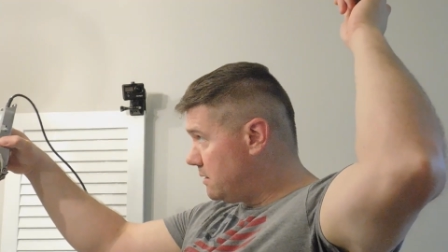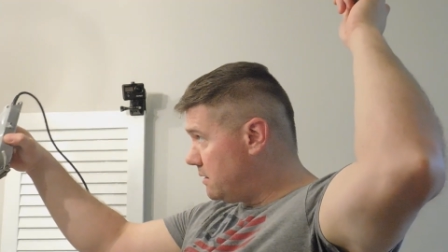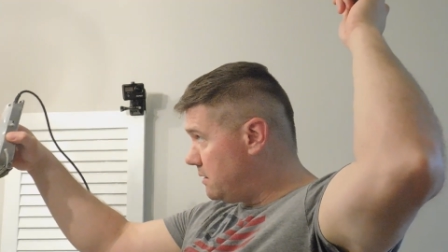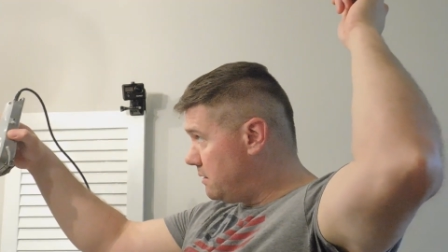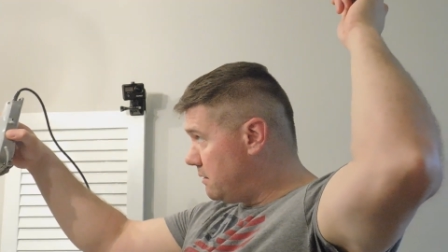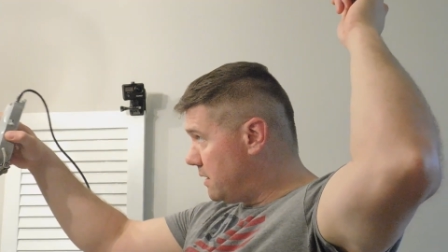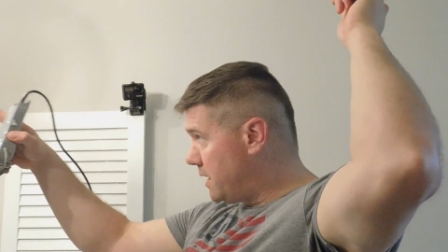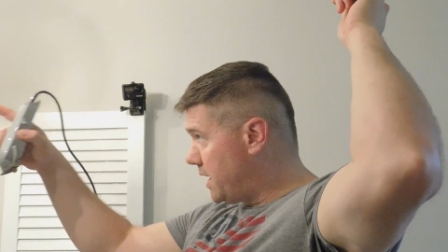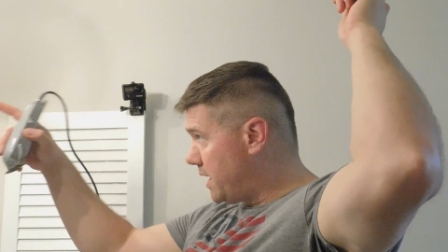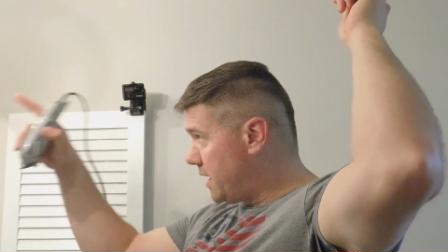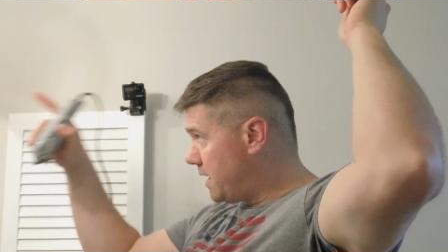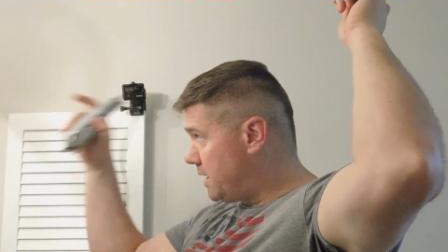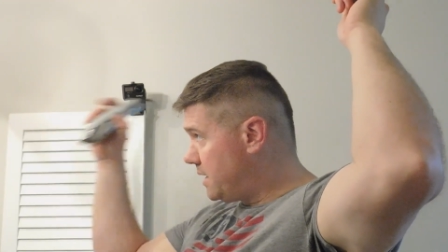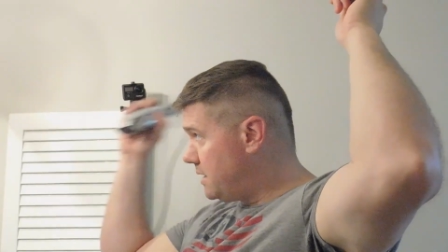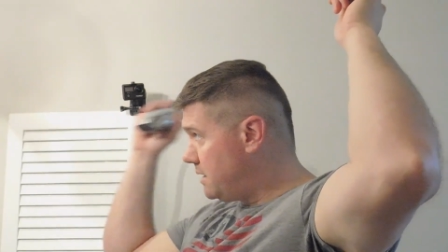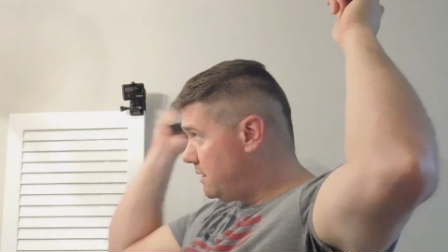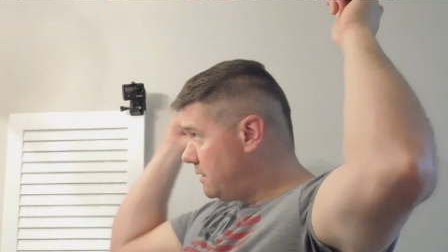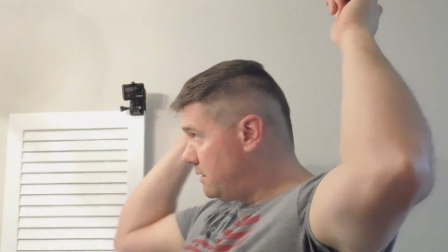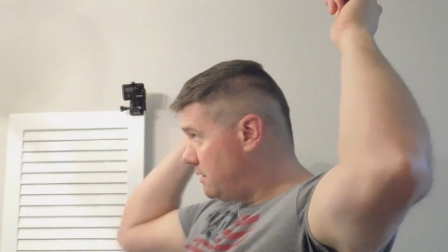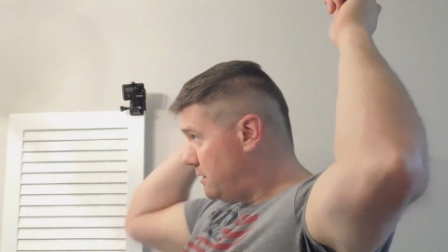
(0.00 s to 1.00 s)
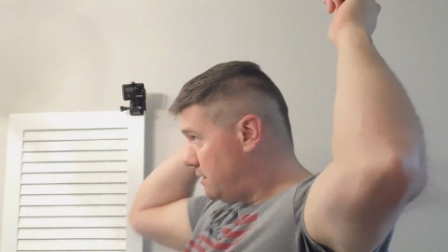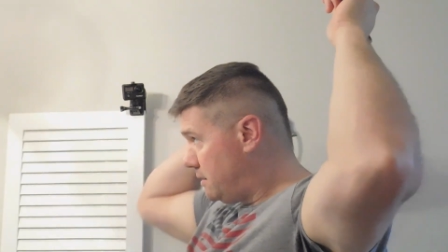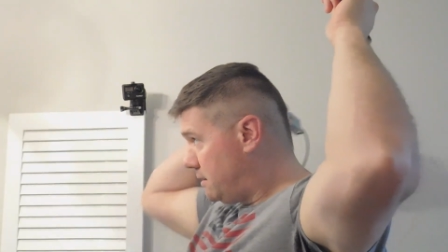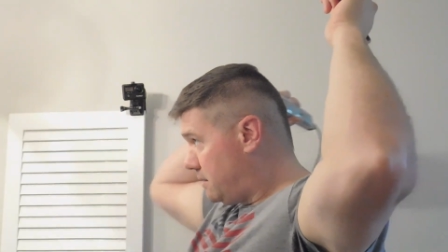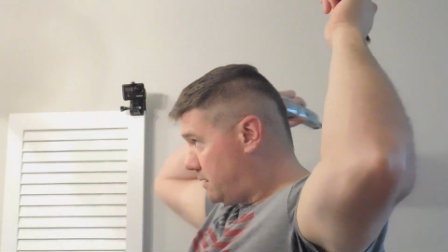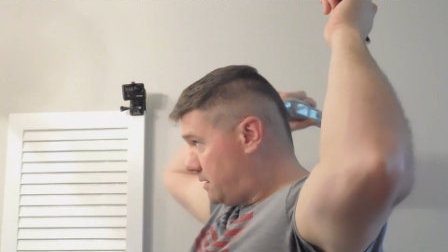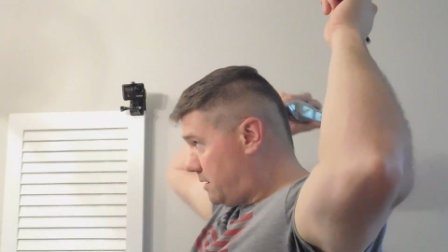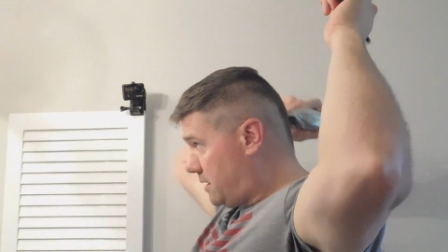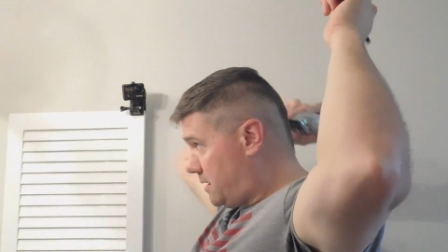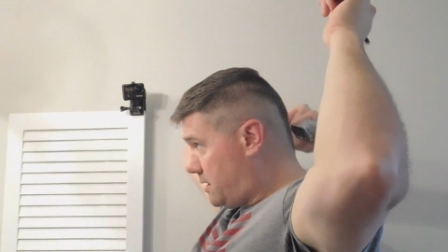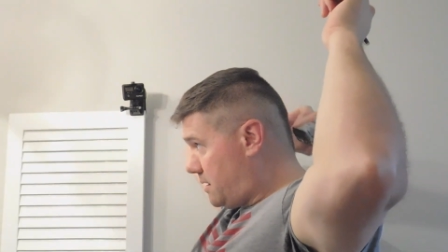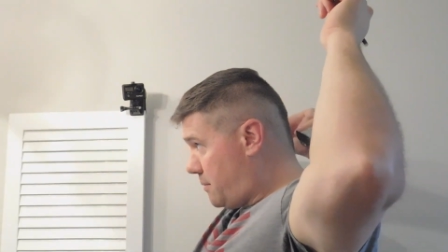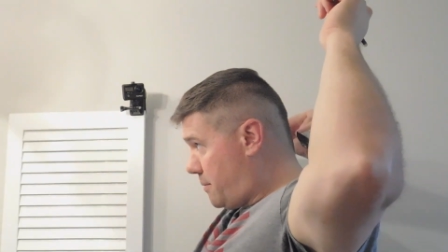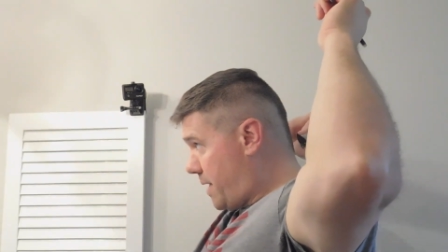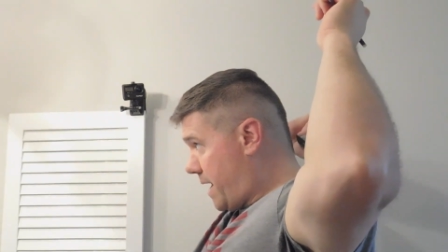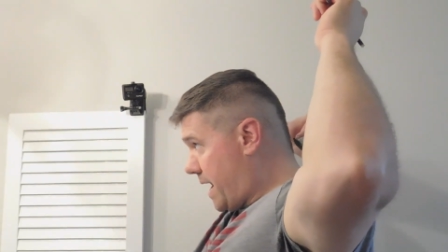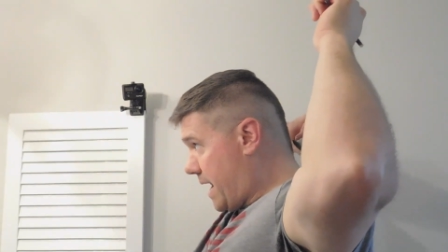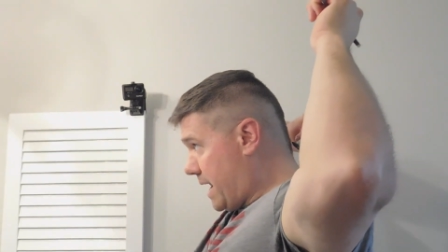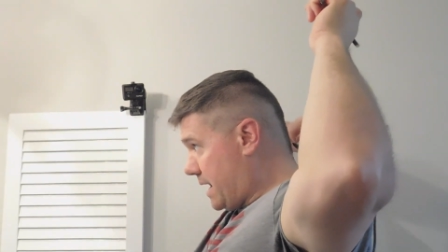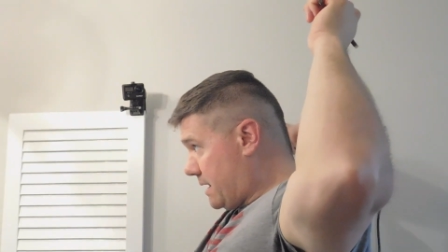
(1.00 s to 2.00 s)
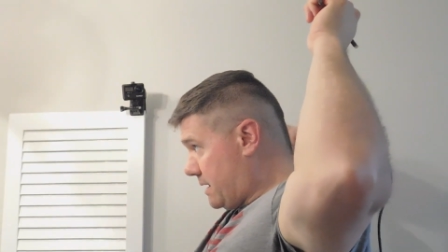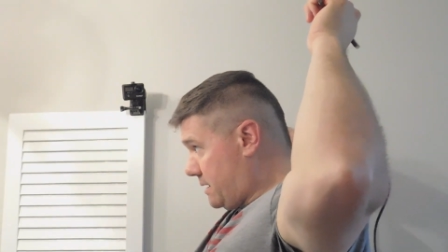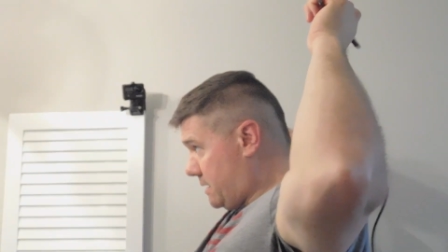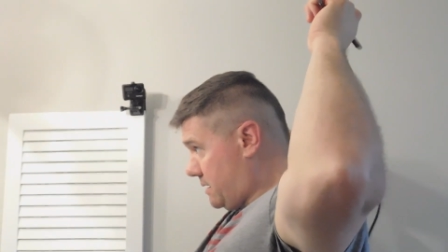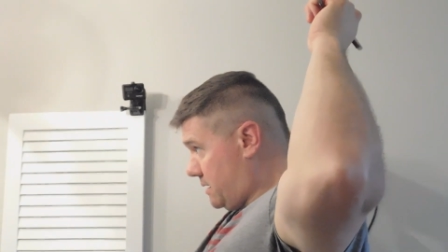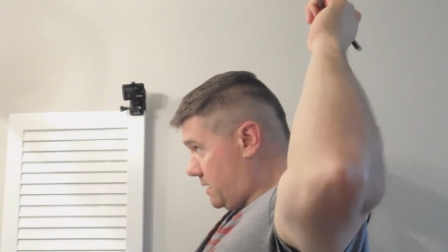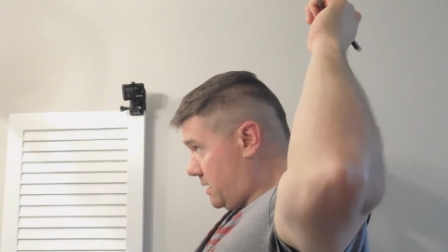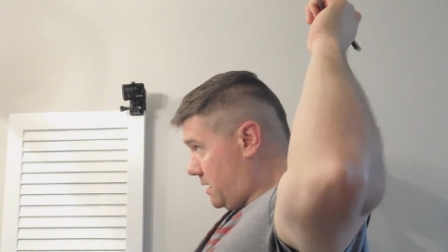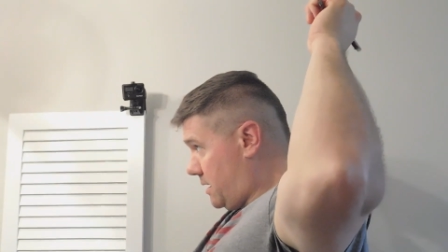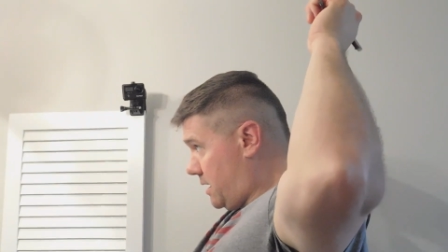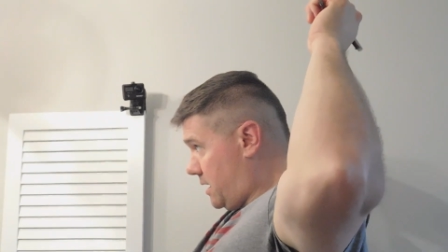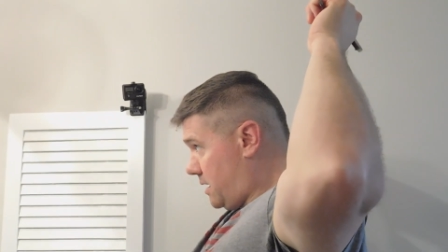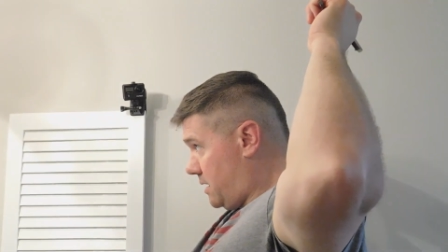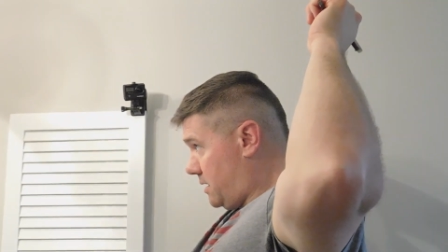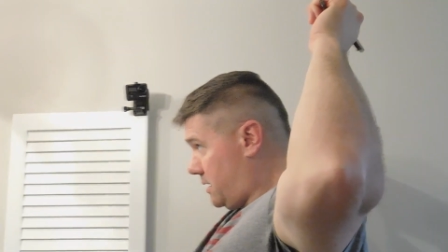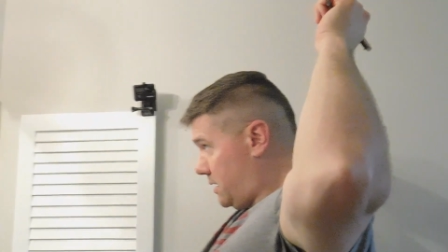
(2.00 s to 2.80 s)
your head in the back, and